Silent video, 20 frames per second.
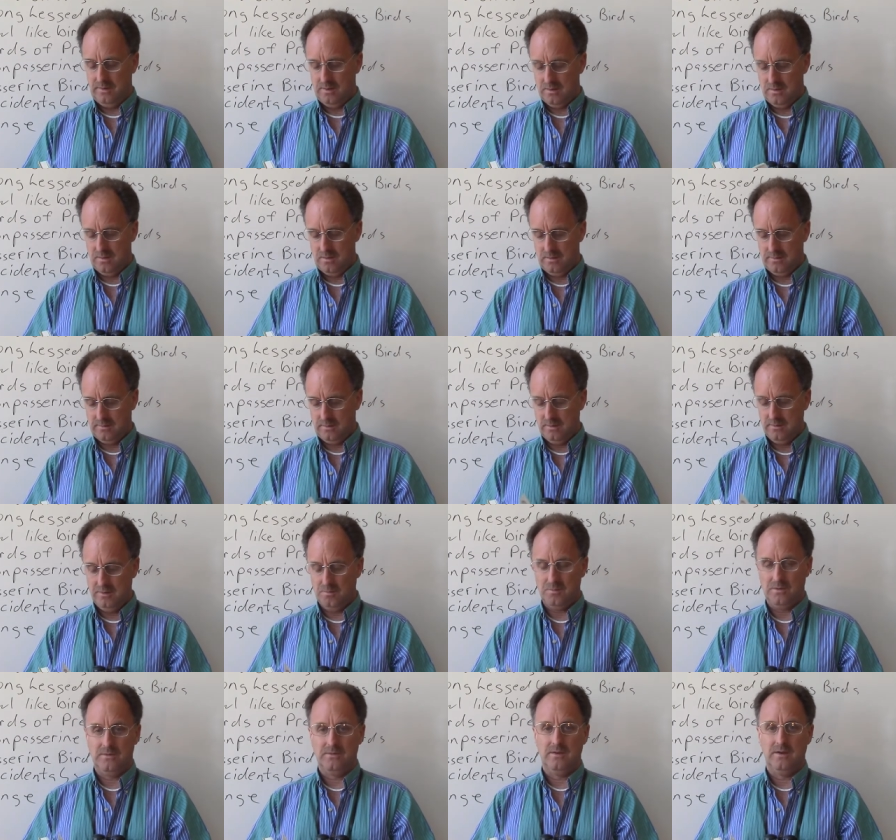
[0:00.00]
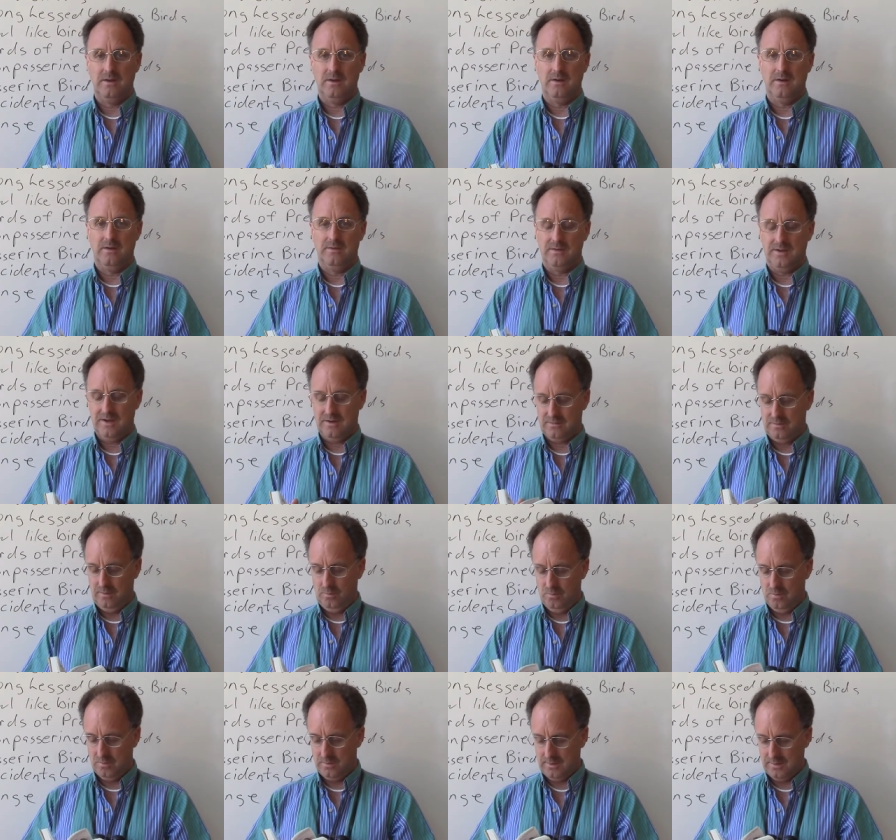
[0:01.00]
or 30% is actually
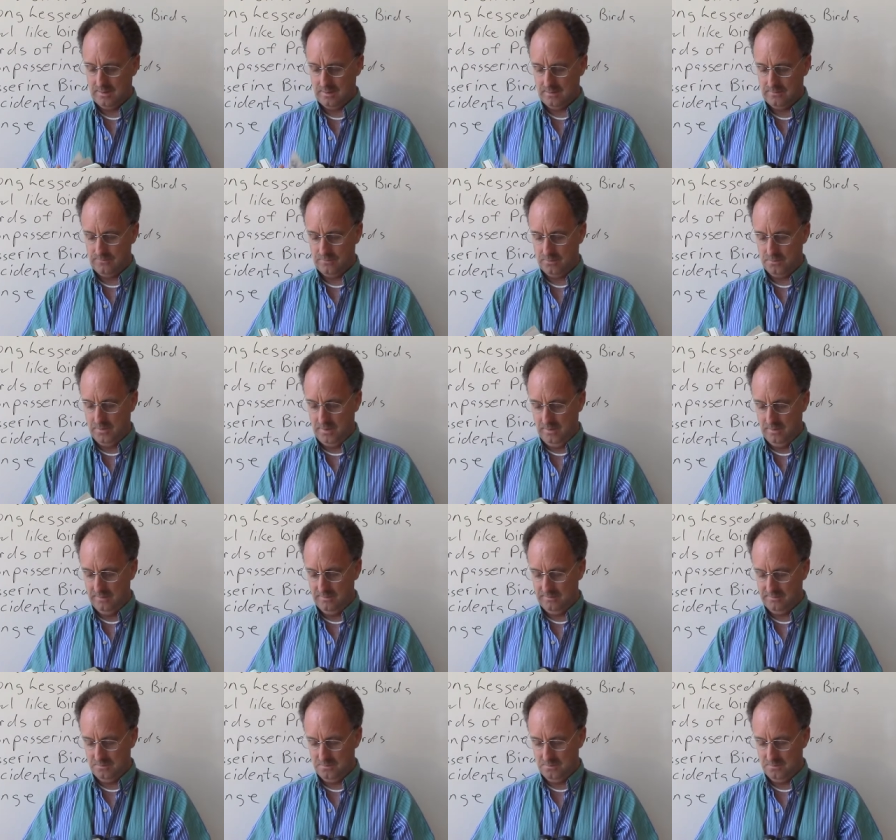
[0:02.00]
real colorful birds.